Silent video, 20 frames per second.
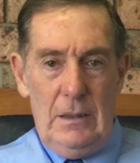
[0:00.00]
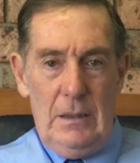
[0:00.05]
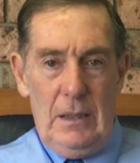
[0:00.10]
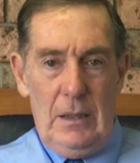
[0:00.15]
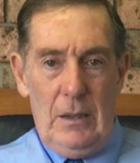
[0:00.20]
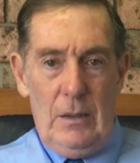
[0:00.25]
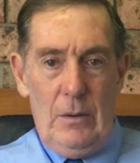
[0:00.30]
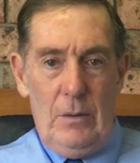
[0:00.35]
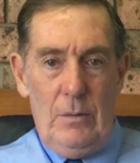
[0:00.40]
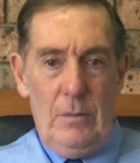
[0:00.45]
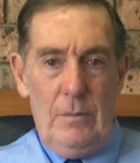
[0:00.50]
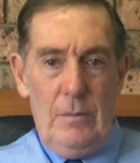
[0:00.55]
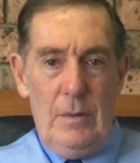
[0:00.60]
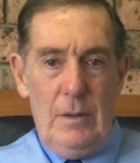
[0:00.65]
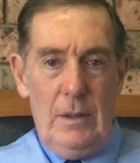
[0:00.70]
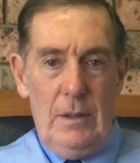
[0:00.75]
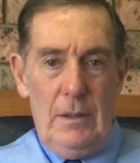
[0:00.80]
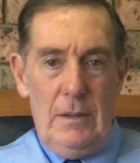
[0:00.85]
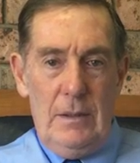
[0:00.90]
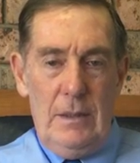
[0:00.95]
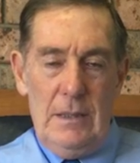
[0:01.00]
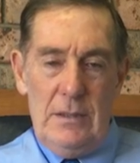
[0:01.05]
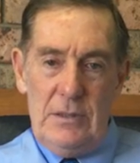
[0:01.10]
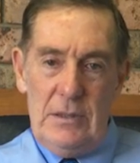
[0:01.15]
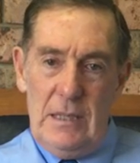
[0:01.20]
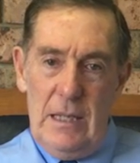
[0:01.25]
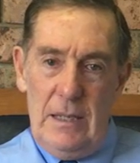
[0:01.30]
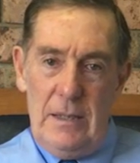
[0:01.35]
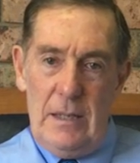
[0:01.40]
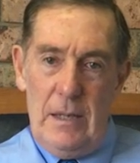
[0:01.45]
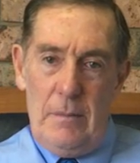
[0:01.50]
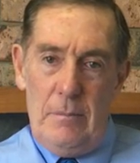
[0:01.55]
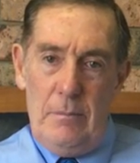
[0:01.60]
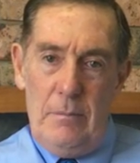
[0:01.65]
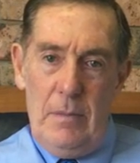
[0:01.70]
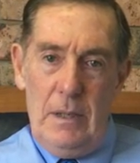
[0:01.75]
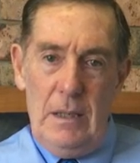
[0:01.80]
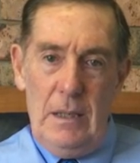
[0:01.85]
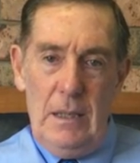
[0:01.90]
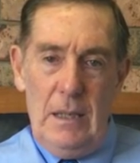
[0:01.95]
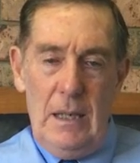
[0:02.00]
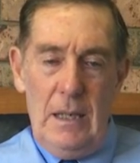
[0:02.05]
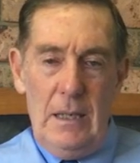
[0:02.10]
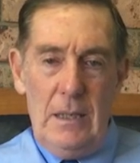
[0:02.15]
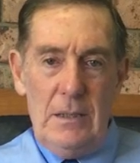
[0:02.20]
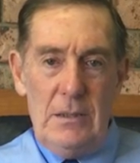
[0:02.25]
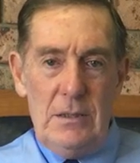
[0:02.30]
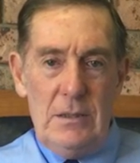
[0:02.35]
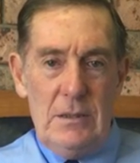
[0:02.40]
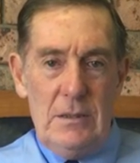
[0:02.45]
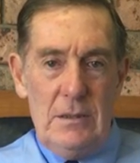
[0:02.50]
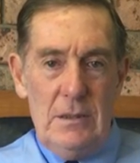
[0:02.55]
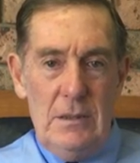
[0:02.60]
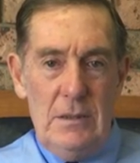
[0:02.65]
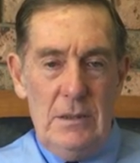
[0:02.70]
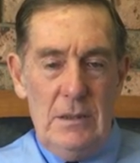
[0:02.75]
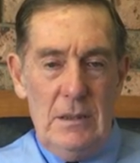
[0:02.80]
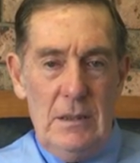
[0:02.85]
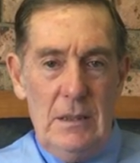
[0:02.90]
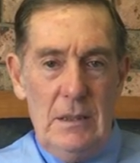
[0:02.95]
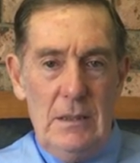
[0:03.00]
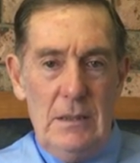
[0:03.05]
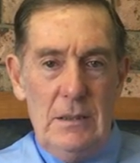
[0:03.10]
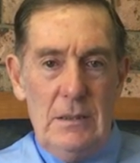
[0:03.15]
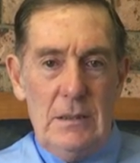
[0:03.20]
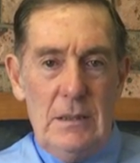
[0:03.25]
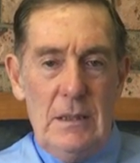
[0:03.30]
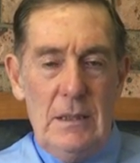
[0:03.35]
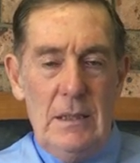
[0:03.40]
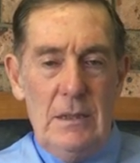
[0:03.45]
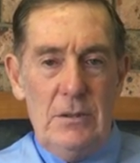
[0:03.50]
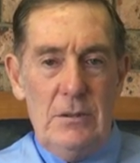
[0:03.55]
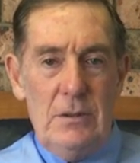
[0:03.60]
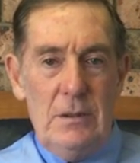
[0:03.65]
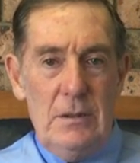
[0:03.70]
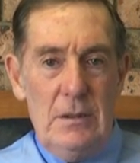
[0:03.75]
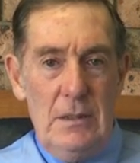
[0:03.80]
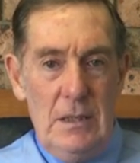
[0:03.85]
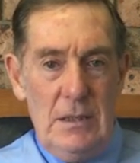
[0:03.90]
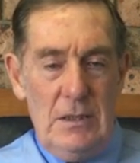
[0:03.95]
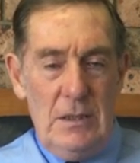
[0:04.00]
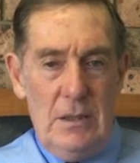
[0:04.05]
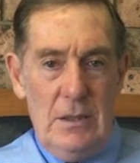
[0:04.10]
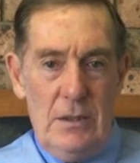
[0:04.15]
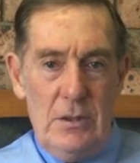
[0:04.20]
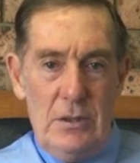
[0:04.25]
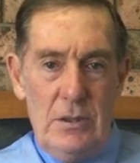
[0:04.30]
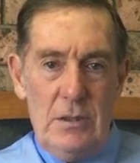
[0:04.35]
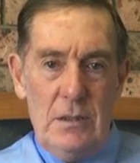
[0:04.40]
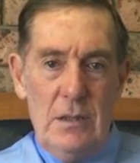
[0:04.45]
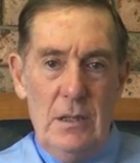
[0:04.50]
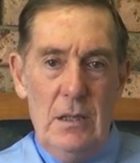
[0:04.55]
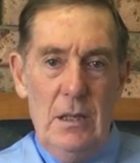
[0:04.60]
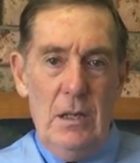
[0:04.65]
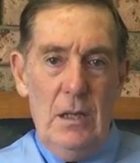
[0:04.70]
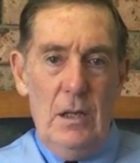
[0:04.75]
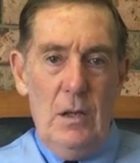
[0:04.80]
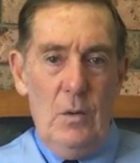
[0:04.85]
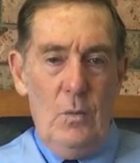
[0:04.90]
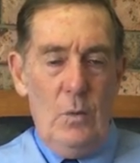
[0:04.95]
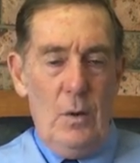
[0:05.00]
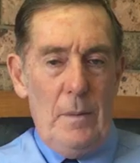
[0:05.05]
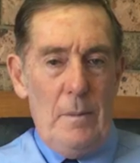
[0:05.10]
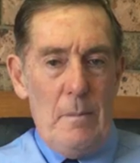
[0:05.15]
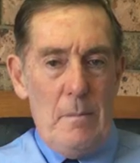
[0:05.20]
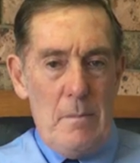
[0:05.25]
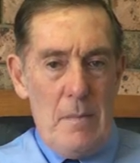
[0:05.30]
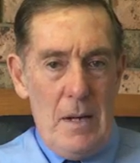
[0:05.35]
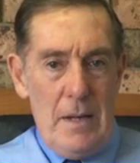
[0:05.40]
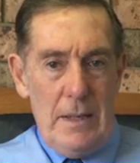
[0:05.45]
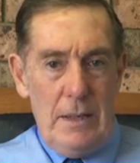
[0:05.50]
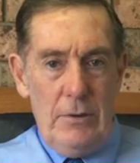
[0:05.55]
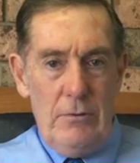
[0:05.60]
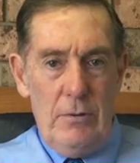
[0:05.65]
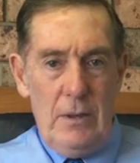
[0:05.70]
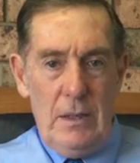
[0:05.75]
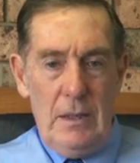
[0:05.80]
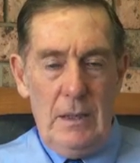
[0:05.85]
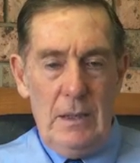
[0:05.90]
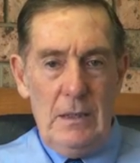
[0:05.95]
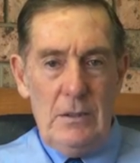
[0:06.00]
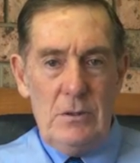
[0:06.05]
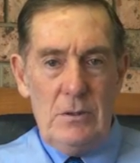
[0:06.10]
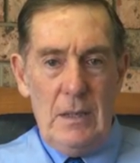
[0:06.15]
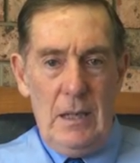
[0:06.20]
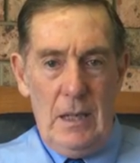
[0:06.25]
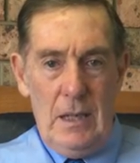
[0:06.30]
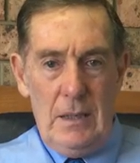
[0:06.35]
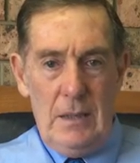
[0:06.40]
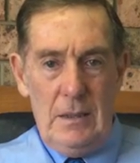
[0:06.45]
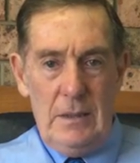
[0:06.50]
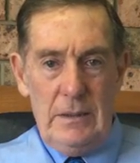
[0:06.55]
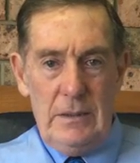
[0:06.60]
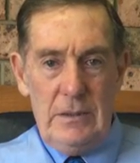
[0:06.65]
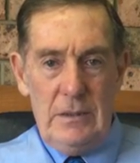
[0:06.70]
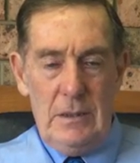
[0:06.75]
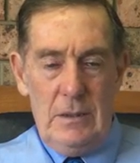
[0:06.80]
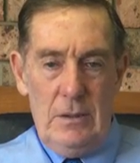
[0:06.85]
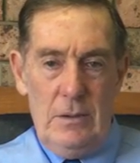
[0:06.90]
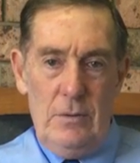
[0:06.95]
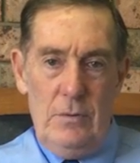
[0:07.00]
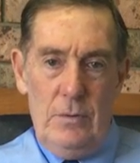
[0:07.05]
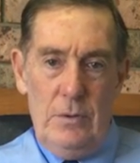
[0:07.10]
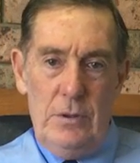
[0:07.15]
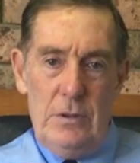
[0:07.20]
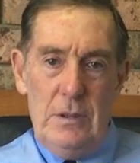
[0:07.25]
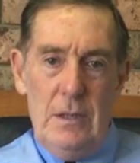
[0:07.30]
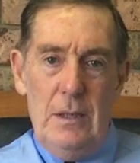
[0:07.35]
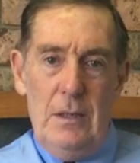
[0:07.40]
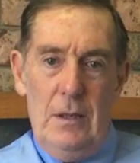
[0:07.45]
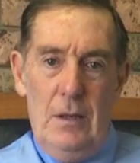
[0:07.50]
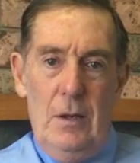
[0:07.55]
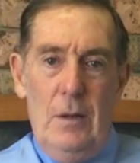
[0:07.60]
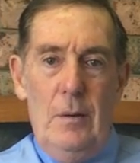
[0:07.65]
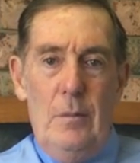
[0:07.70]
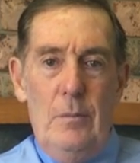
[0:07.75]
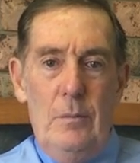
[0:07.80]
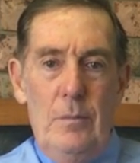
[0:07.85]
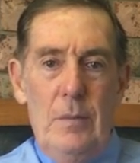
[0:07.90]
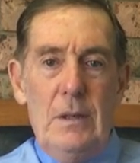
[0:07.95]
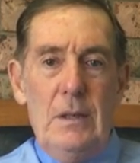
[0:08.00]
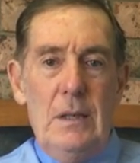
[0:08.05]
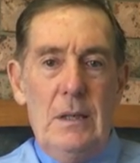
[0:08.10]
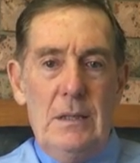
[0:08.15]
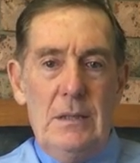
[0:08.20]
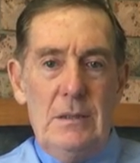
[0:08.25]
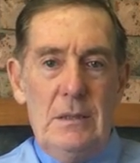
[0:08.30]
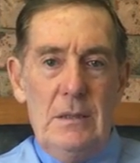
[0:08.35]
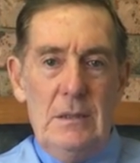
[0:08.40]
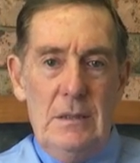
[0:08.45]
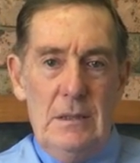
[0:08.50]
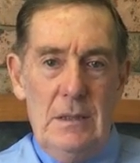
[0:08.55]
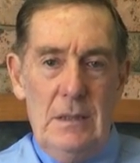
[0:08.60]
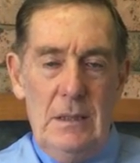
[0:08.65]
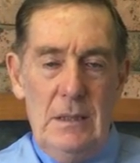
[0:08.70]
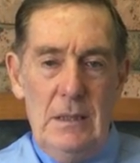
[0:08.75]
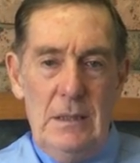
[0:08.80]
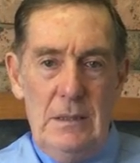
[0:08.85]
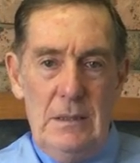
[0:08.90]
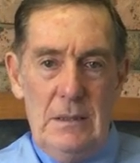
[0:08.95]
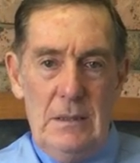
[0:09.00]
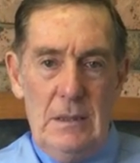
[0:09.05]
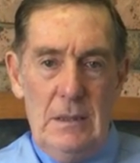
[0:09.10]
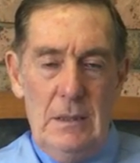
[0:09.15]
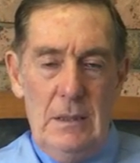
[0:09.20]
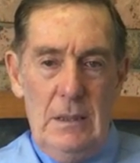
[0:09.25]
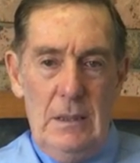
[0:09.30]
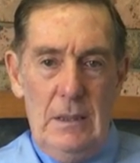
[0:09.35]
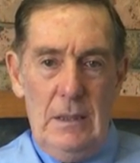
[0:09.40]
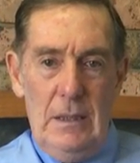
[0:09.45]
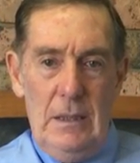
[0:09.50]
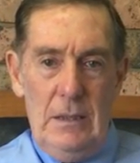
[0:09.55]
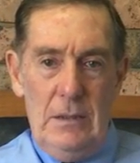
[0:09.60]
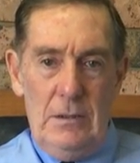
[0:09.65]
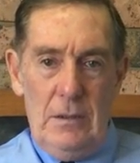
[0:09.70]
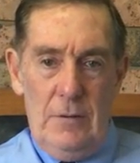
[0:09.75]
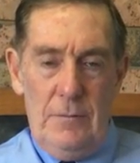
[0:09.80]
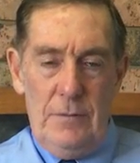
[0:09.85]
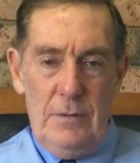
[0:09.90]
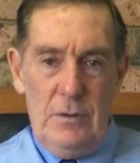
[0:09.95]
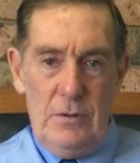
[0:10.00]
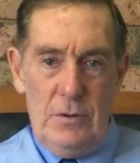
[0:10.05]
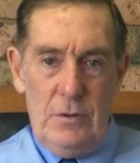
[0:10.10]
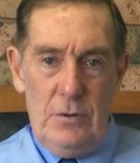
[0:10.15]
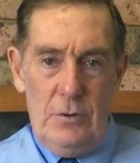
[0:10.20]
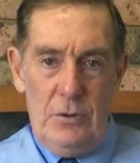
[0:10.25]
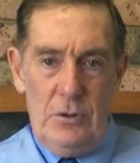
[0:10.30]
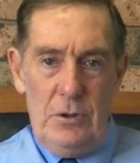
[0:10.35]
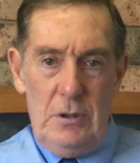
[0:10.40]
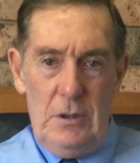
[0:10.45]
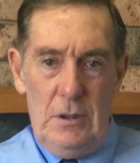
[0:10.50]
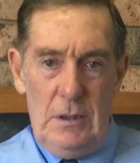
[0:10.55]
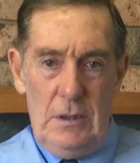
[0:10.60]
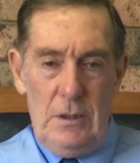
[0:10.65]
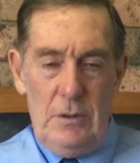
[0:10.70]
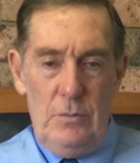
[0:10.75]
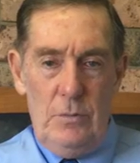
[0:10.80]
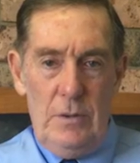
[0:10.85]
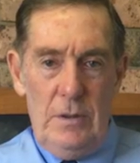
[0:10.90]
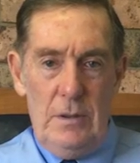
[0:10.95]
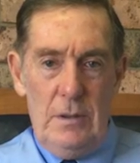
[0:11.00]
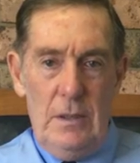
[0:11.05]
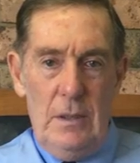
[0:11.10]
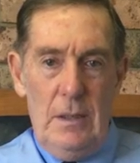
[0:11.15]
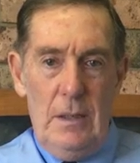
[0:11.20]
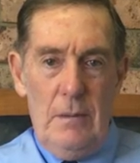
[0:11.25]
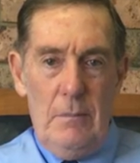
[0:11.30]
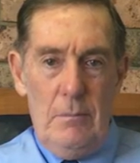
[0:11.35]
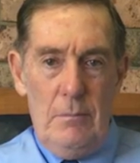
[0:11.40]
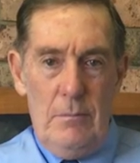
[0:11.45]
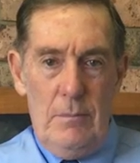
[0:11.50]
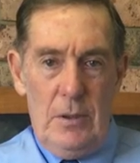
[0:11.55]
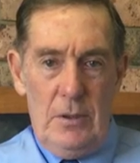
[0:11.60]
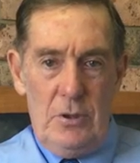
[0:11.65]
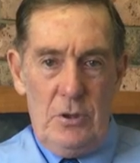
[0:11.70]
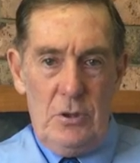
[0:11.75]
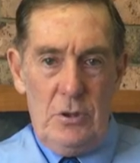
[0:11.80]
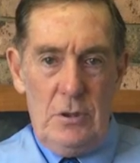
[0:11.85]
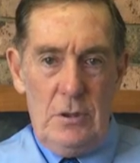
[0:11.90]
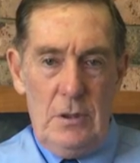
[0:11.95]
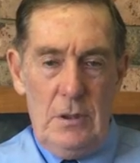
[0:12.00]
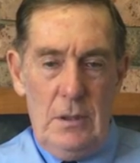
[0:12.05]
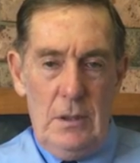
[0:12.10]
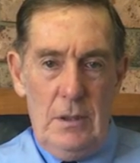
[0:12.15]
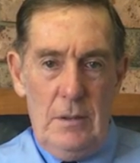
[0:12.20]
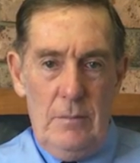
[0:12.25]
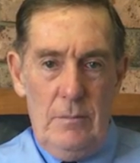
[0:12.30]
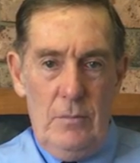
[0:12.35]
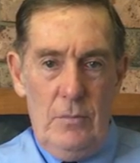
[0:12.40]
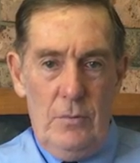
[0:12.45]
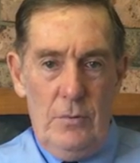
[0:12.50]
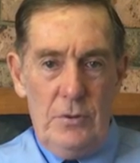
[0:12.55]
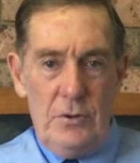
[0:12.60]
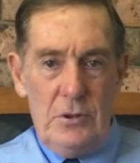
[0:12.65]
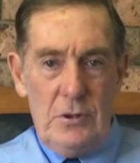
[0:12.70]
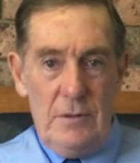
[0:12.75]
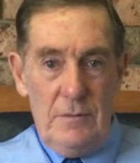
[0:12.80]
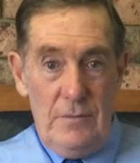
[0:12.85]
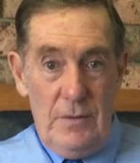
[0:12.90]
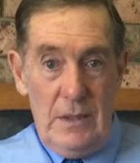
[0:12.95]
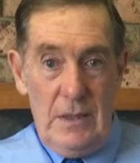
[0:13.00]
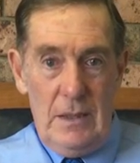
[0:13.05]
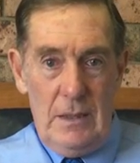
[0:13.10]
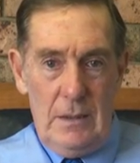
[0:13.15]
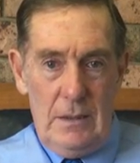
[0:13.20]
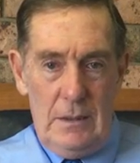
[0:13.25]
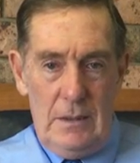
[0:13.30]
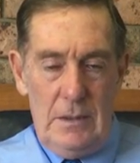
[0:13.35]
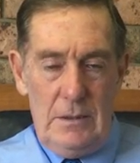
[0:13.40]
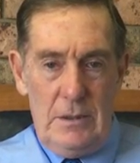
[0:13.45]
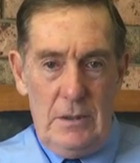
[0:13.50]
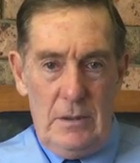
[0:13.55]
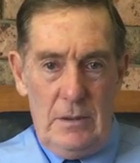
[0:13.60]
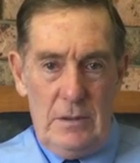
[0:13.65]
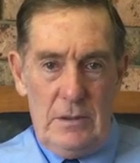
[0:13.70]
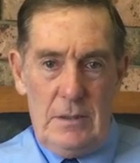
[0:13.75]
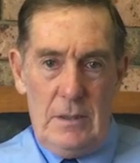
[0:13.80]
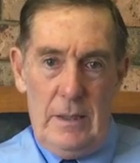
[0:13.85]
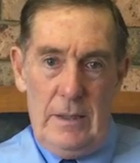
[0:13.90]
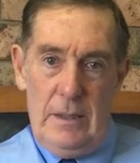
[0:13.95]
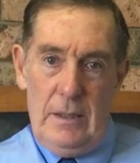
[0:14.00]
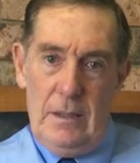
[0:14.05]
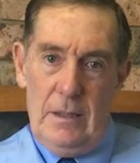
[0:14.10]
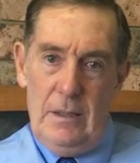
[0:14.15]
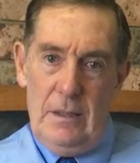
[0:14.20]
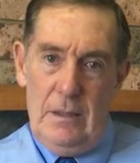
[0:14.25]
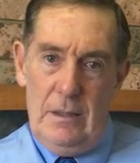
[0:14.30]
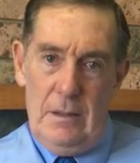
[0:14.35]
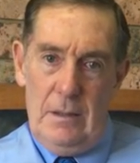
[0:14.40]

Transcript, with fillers: Now, they say that Meniere's disease is to dizziness what migraine is to headaches. In other words, Meniere's disease is often associated with much more severe dizziness, like